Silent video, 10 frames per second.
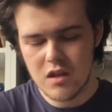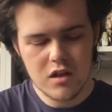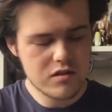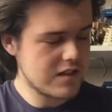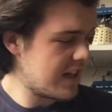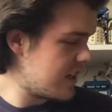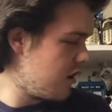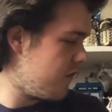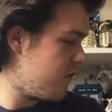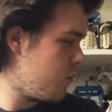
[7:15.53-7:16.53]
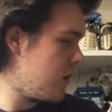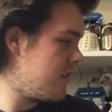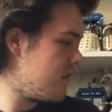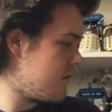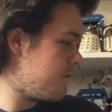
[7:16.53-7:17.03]
So kicking off
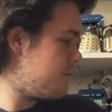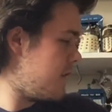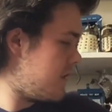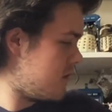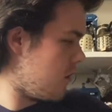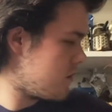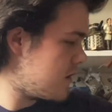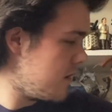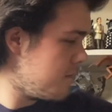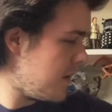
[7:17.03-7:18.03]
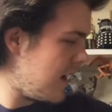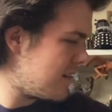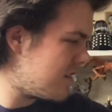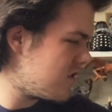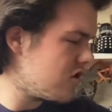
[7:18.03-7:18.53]
with the 5th Doctor, as
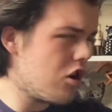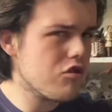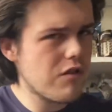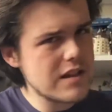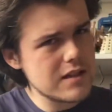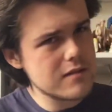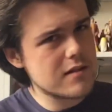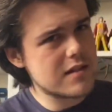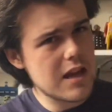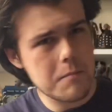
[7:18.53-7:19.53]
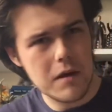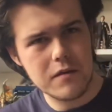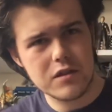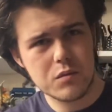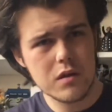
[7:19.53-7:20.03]
there's not a great deal to say about
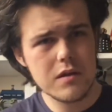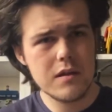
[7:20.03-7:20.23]
this one.